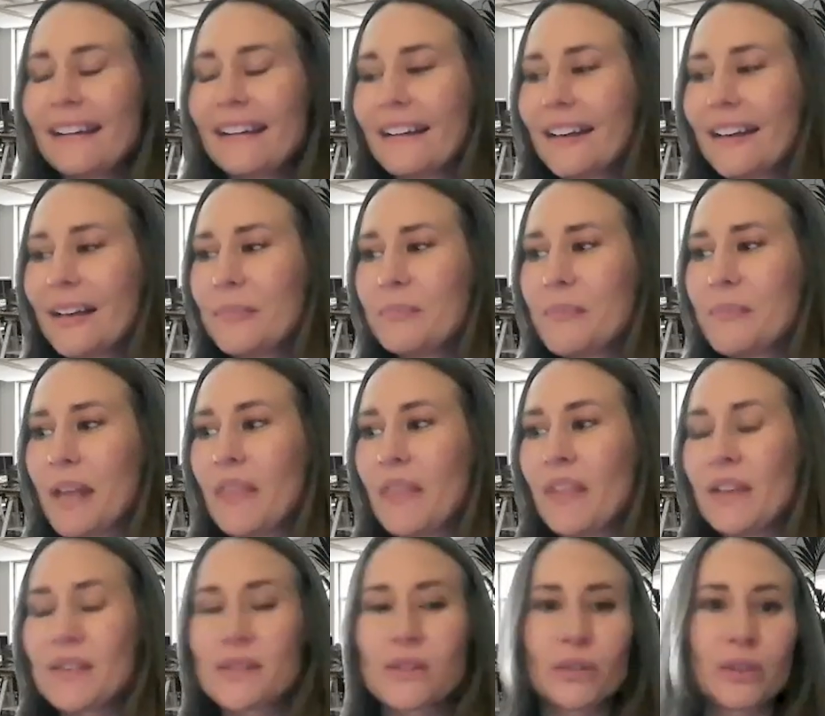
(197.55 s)
Um,
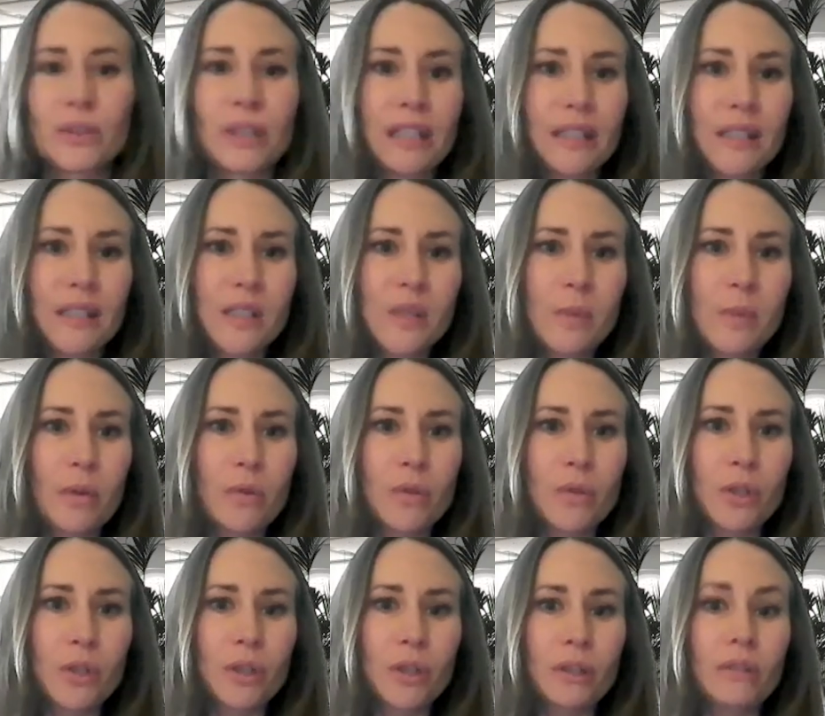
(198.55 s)
and then certainly
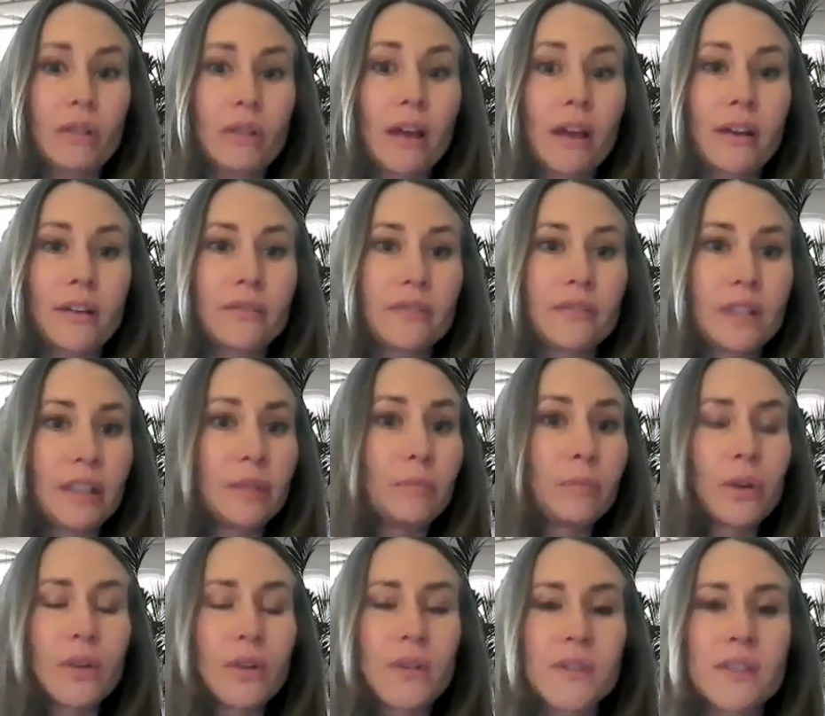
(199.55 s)
exposure, a lot of
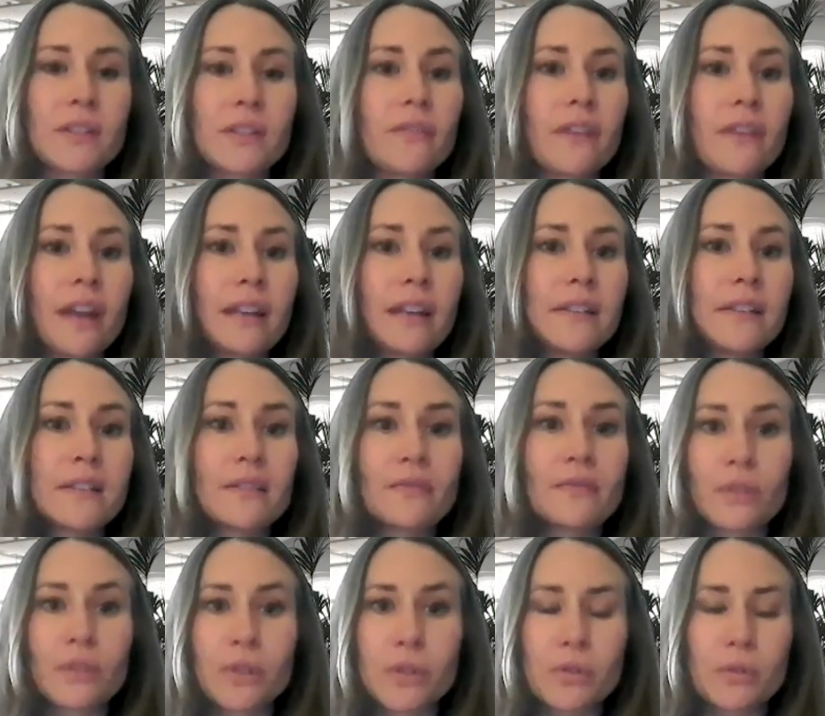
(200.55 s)
in person events
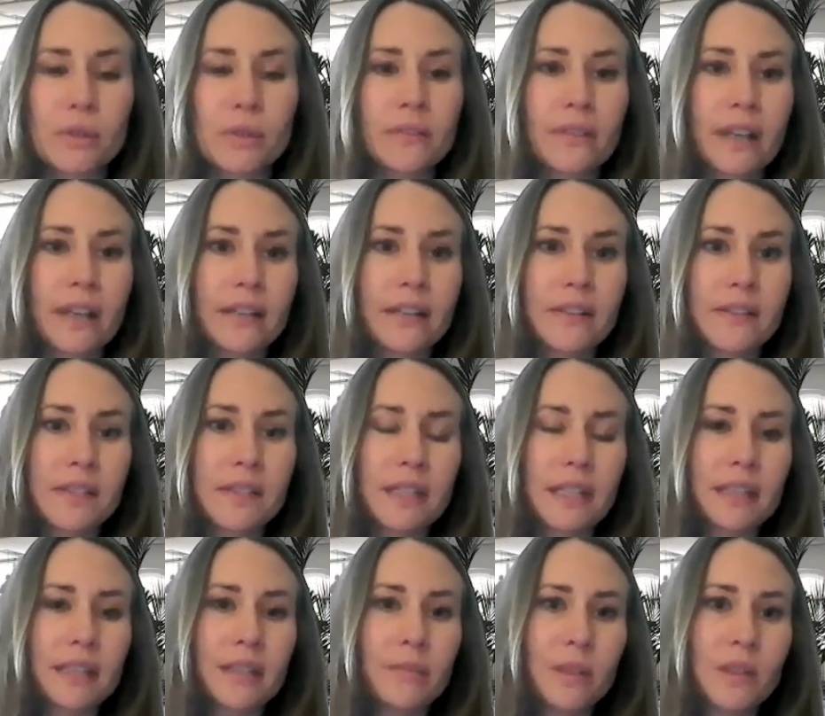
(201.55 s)
and virtual events to
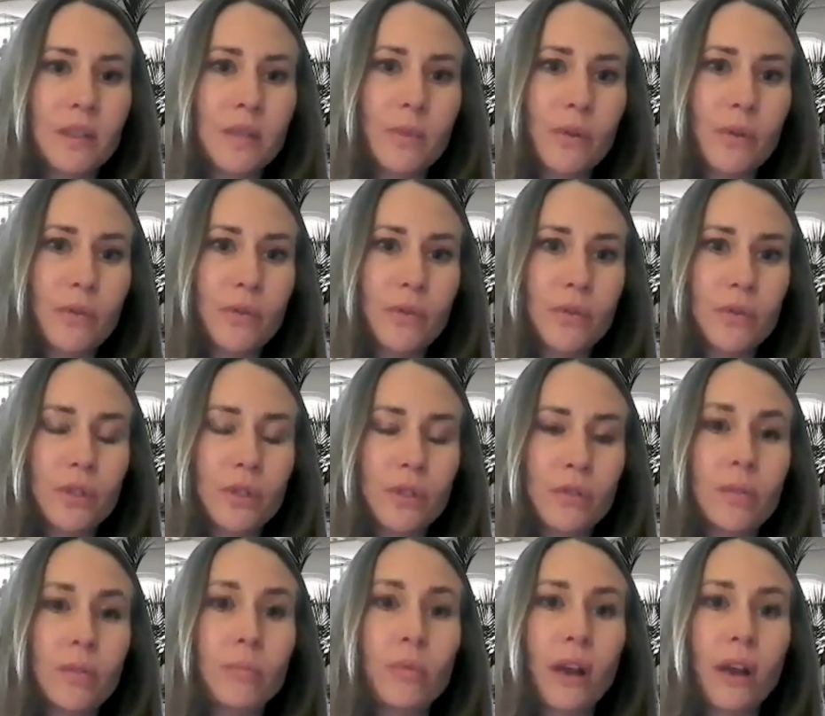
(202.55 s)
get them exposure
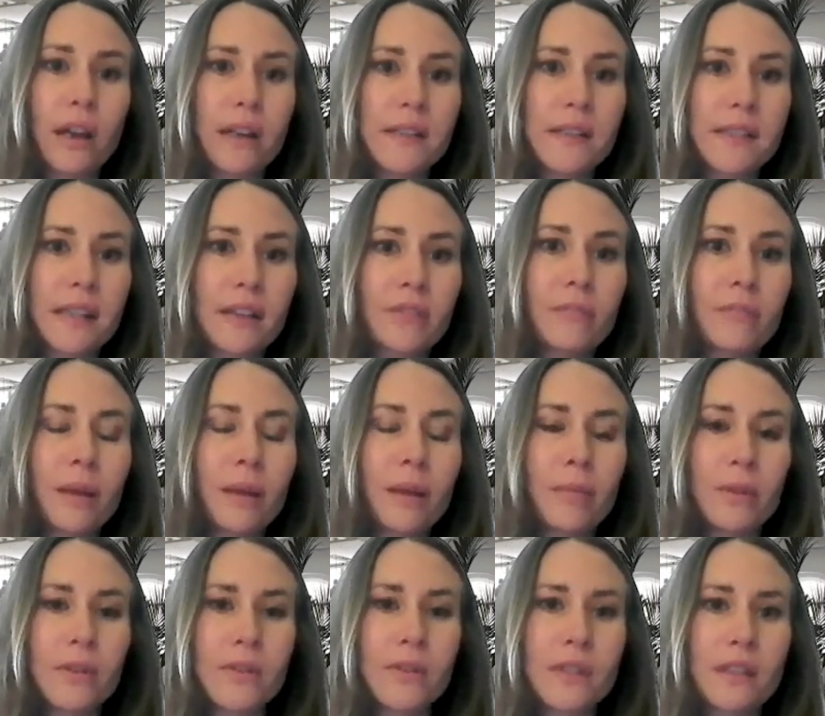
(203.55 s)
to the broadest set of
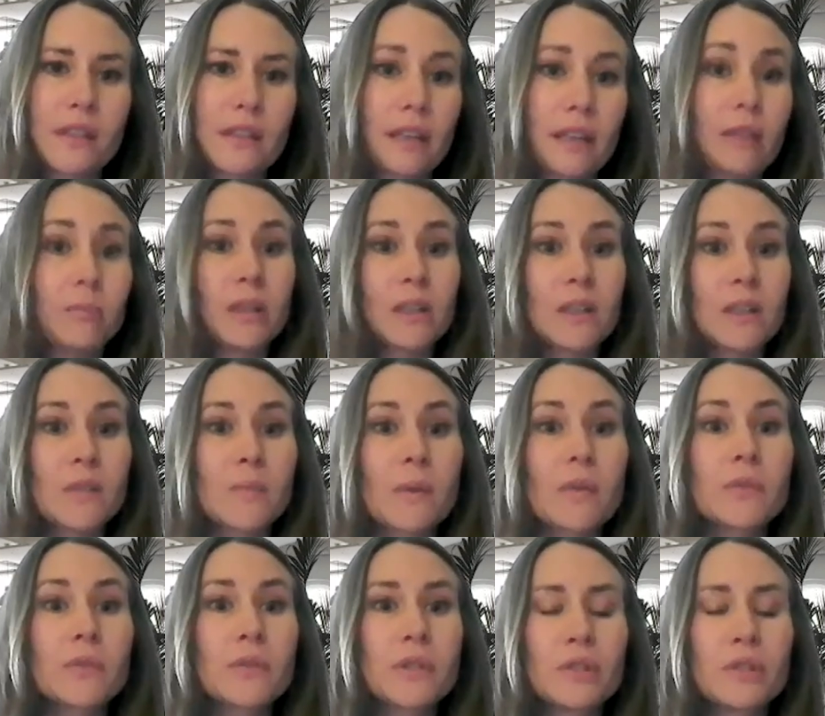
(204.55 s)
members that they can be
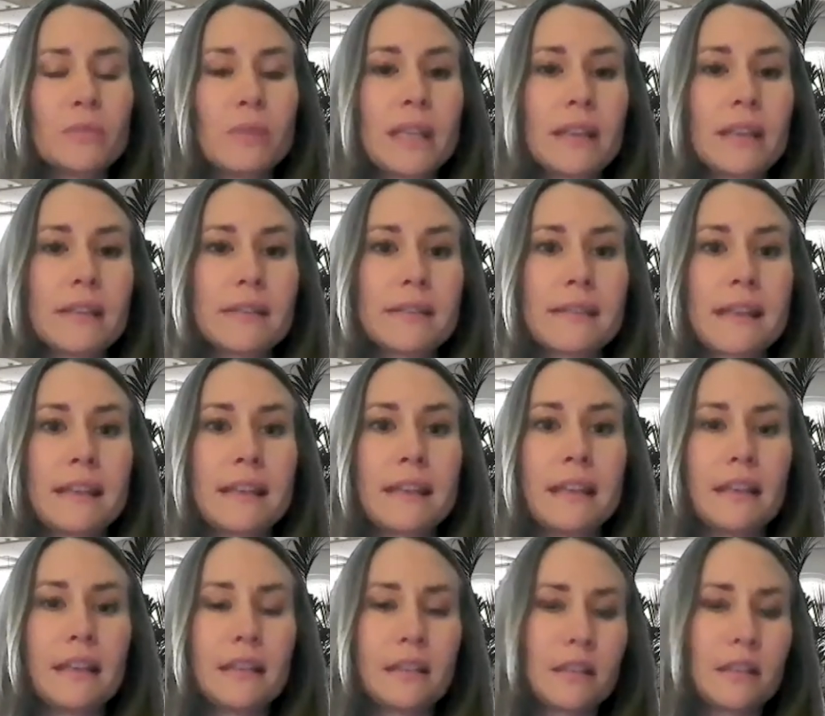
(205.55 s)
exposed to, because then
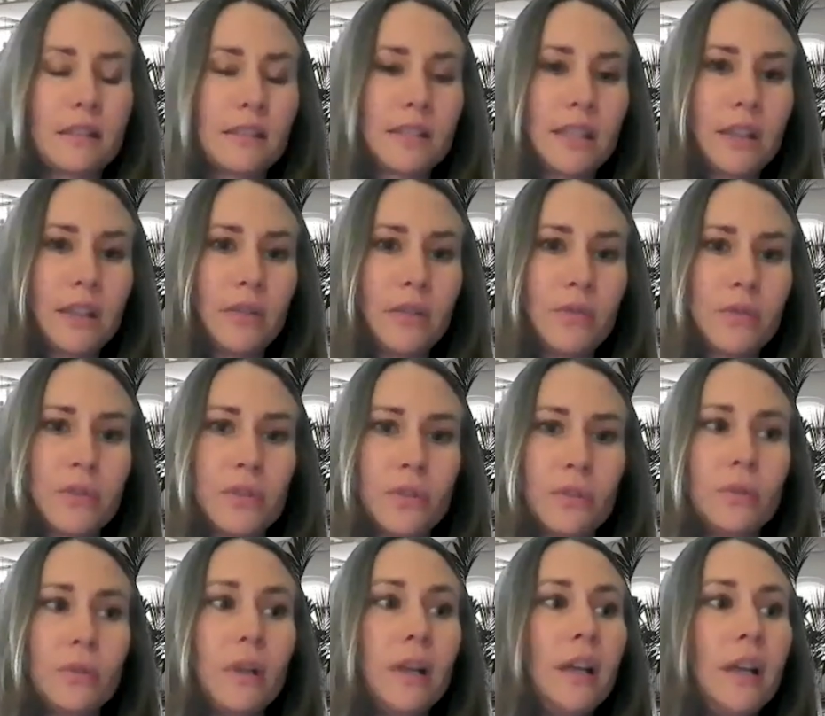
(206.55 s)
they can continue
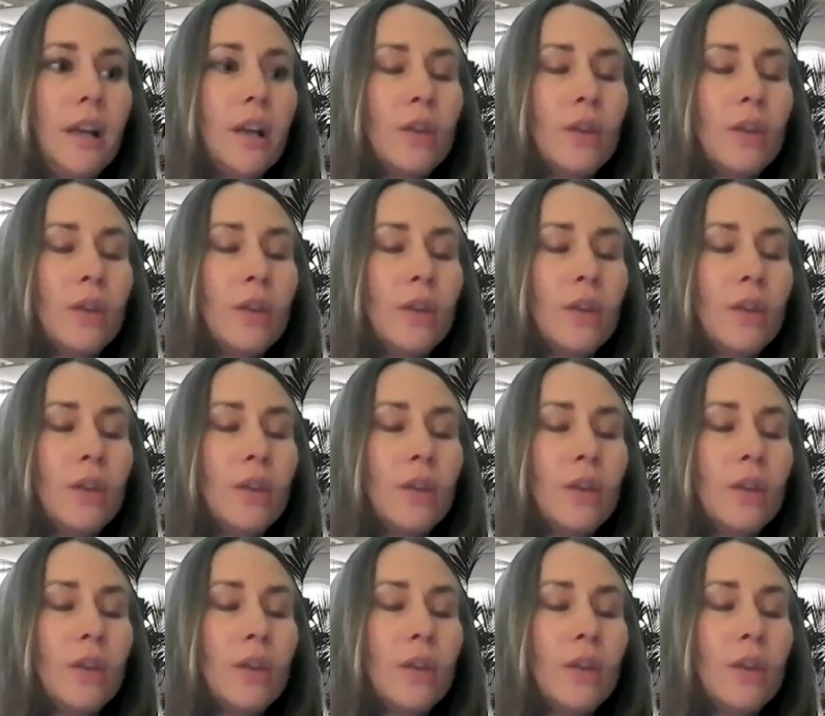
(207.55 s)
to